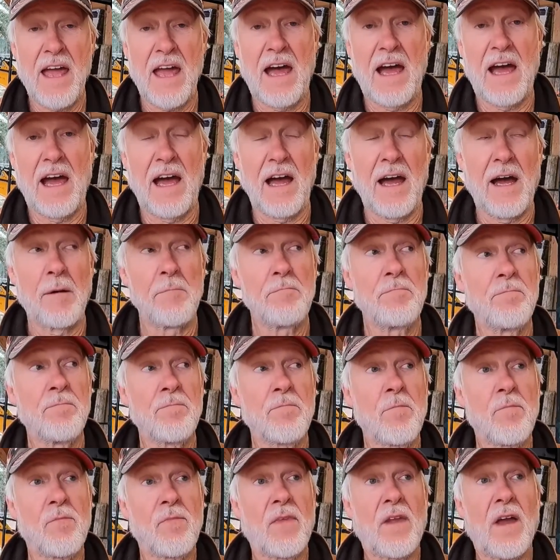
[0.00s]

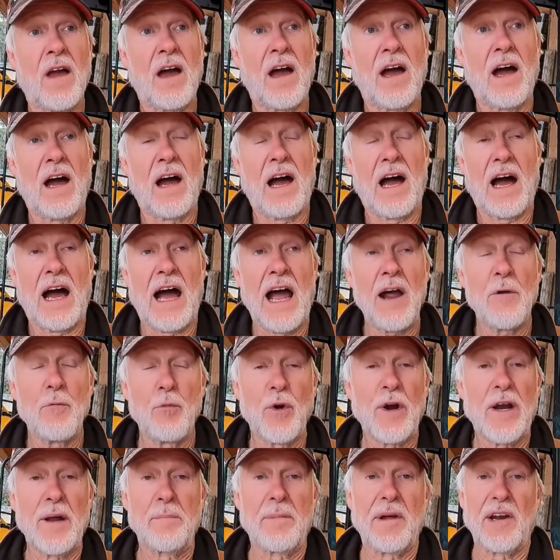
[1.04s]
I
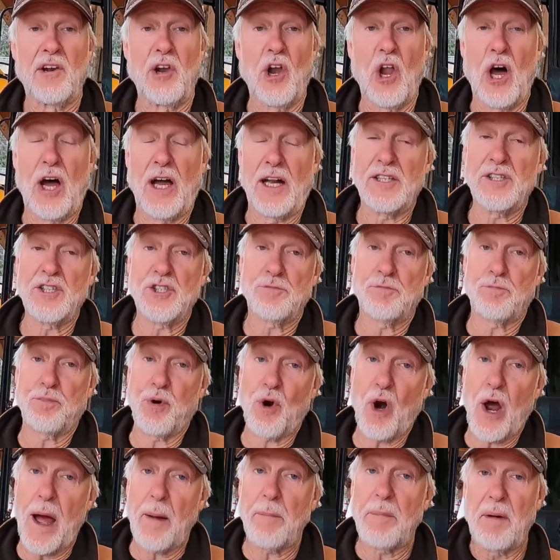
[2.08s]
would have been launched
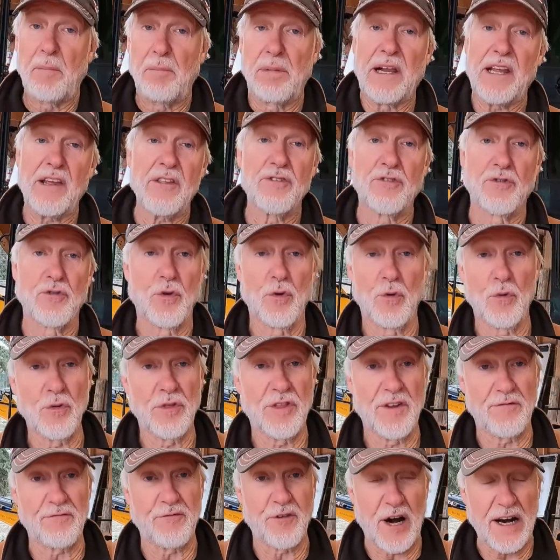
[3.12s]
probably through
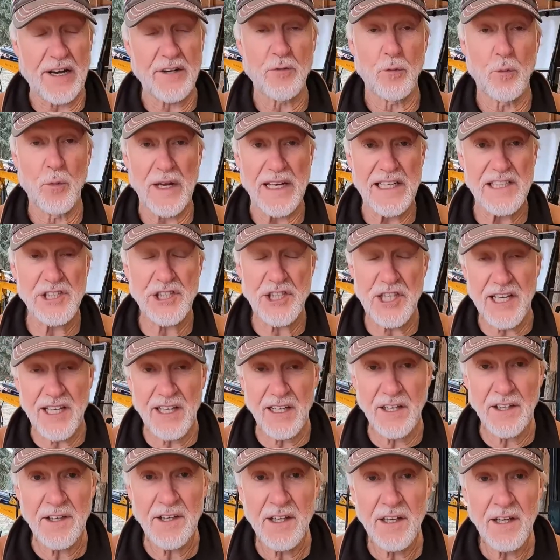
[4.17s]
the front
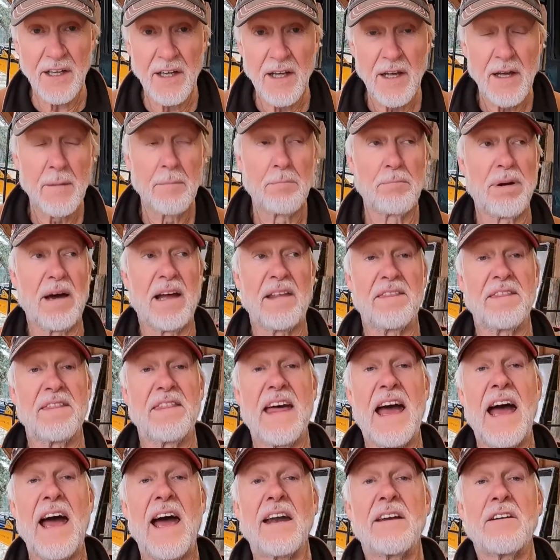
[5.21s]
windshield, but
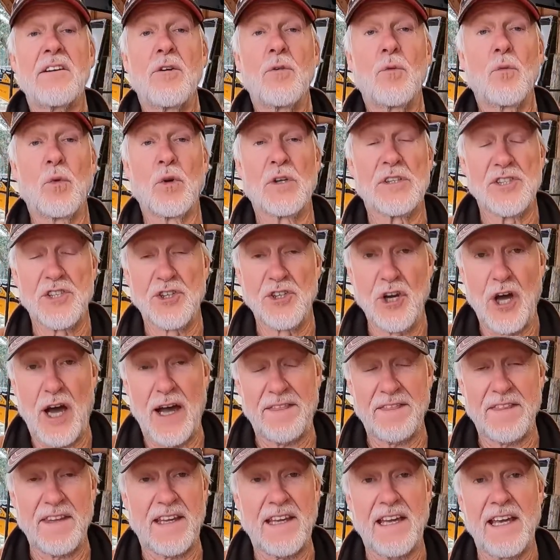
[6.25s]
that was
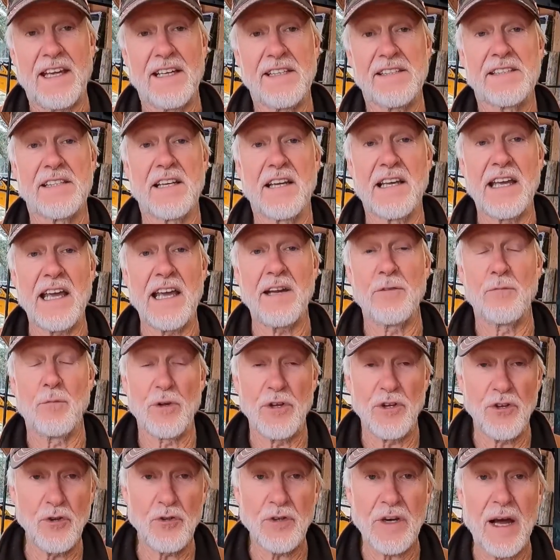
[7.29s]
not the case. Again,
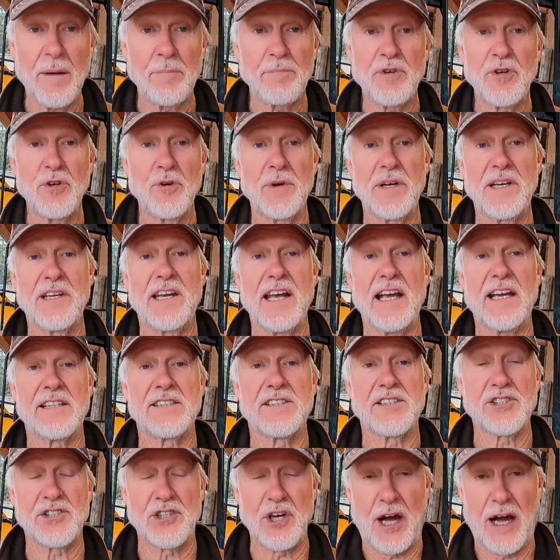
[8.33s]
when you come to a
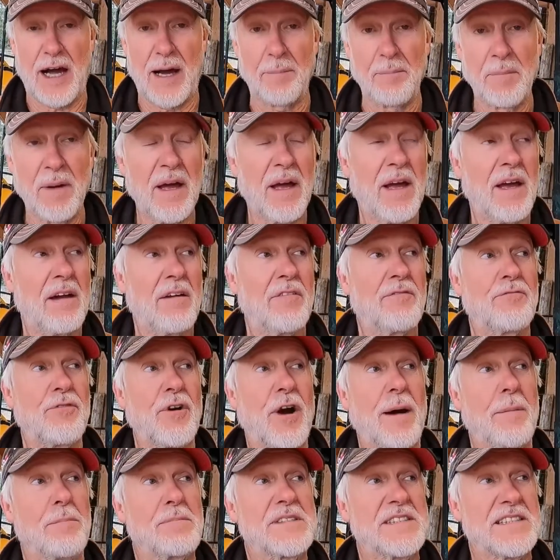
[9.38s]
dead stop
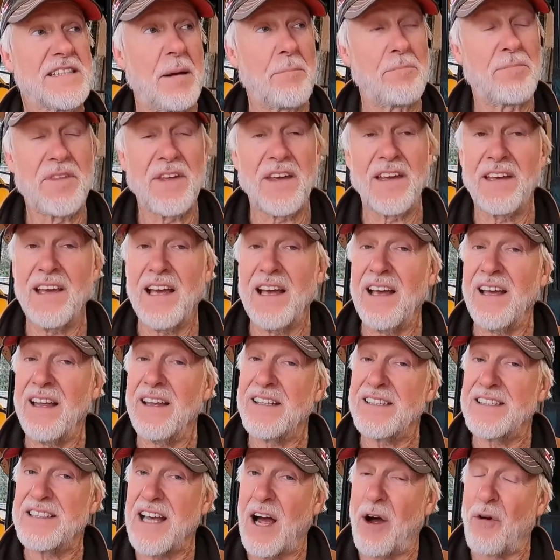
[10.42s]
from something
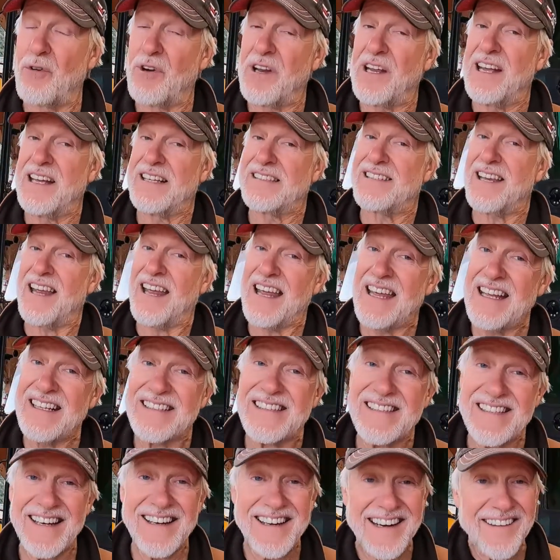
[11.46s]
sounding as
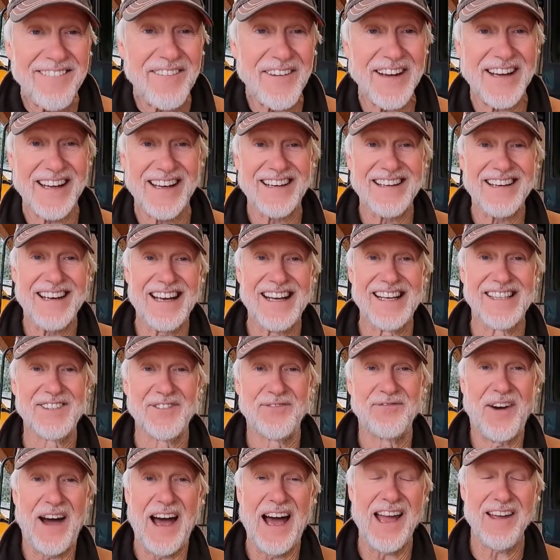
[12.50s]
insignificant as
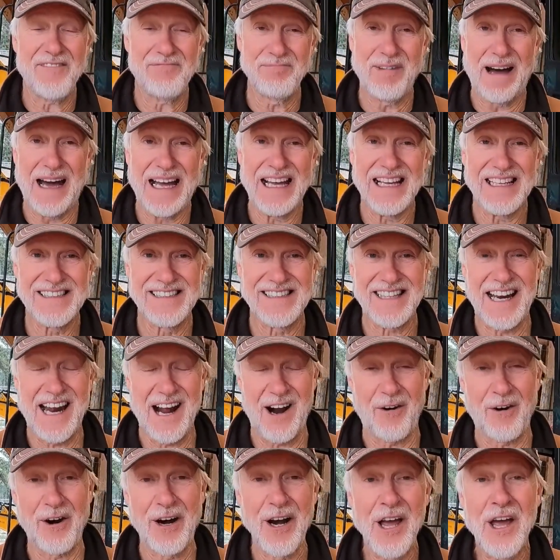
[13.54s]
5 miles an
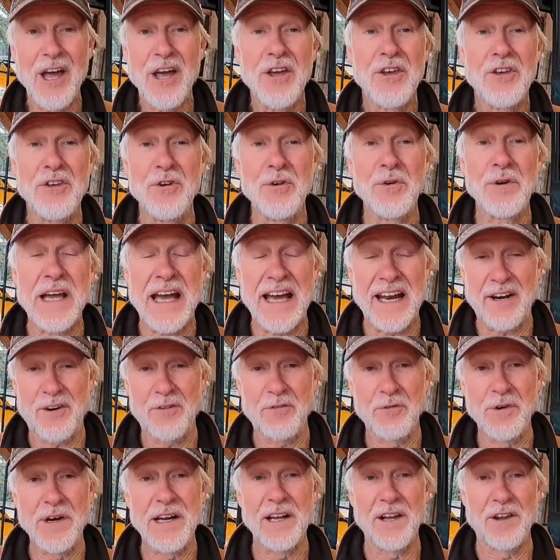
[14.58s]
hour, you get a
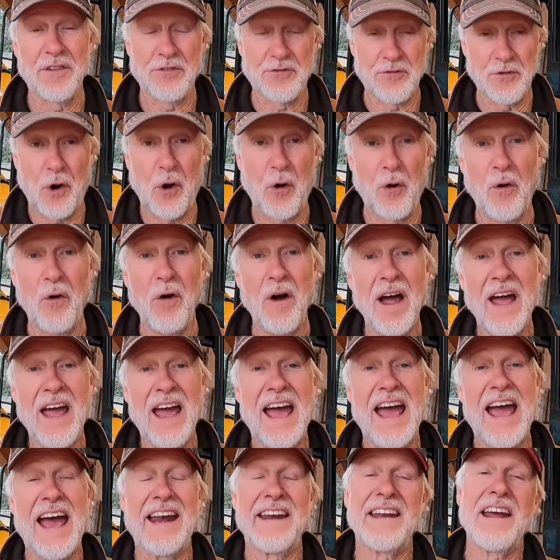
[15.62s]
real throw,
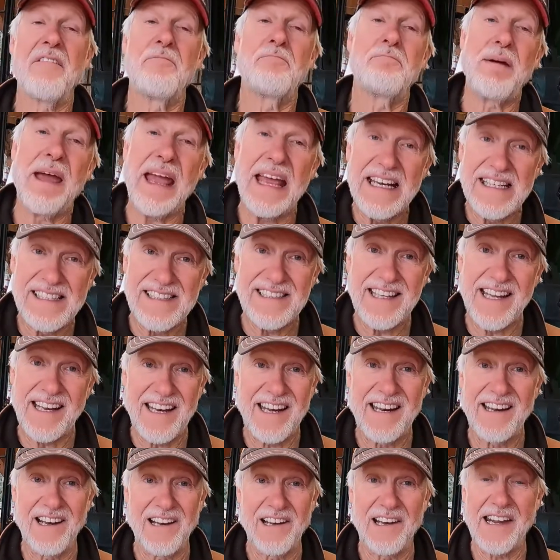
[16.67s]
and I've pasted
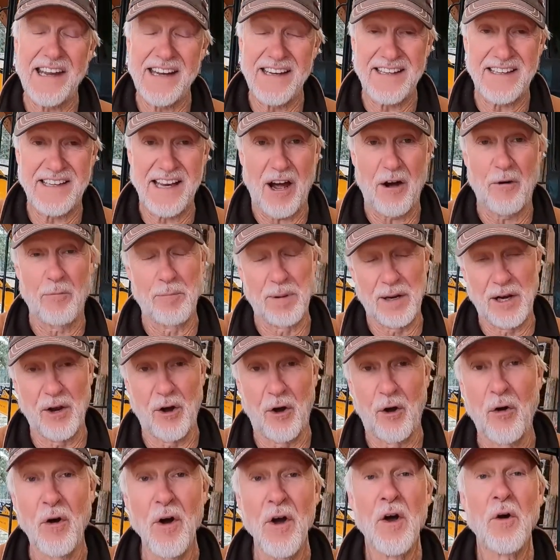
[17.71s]
in a link down
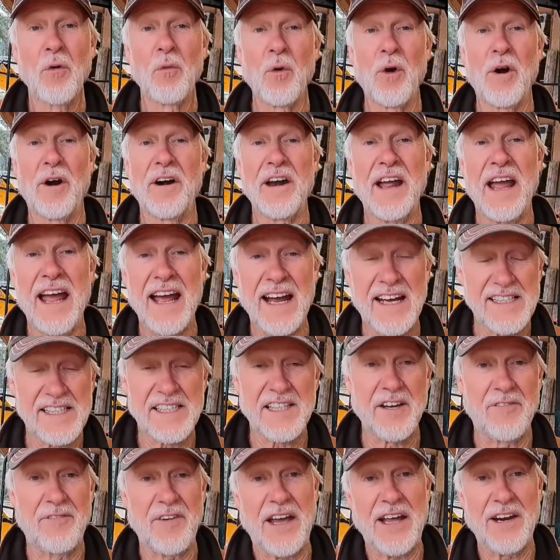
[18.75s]
below where an
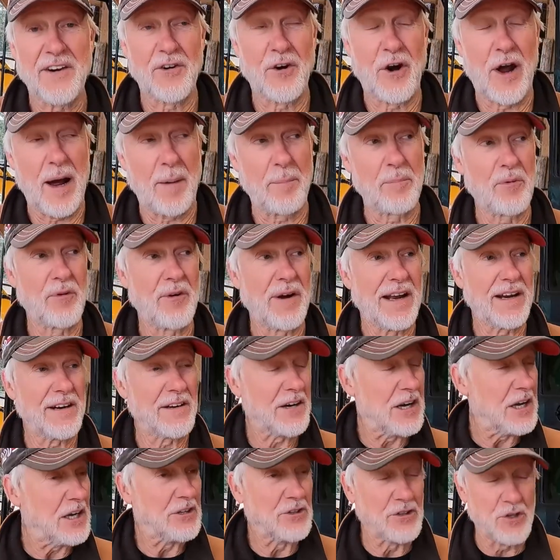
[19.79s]
excavator
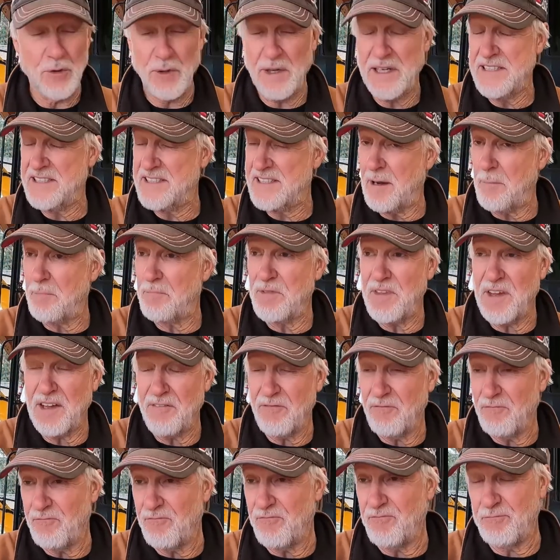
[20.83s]
operator doing
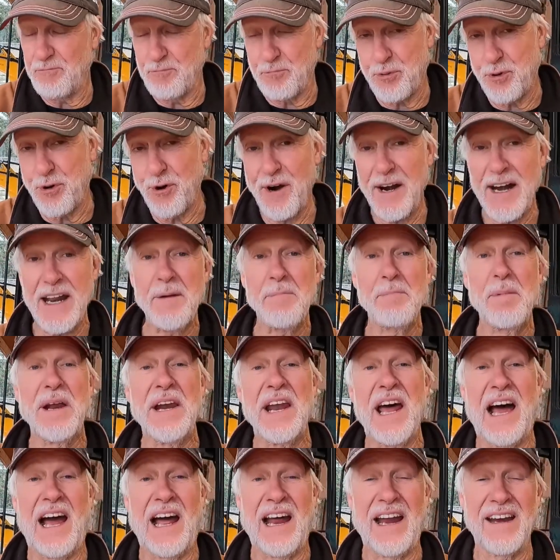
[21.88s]
something pretty
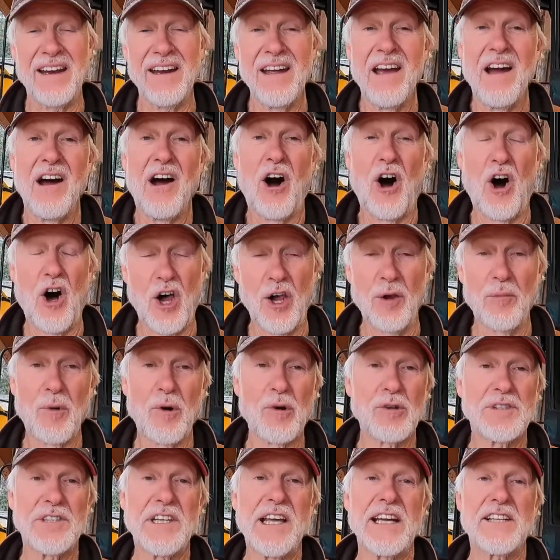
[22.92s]
benign
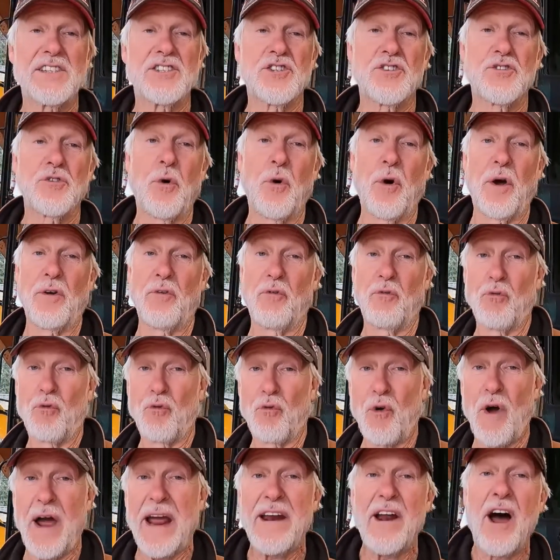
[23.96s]
almost gets thrown
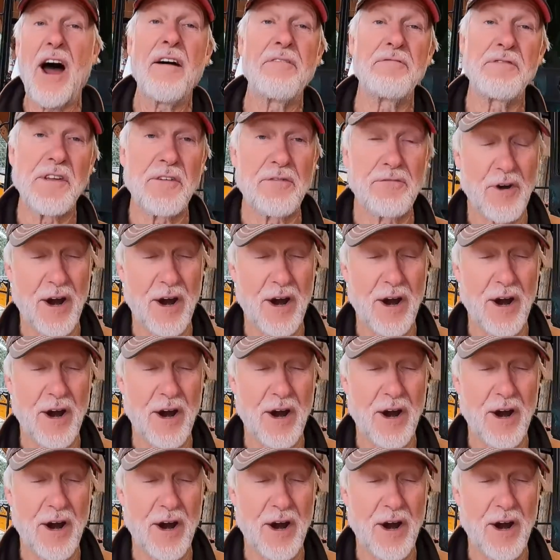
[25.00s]
right off the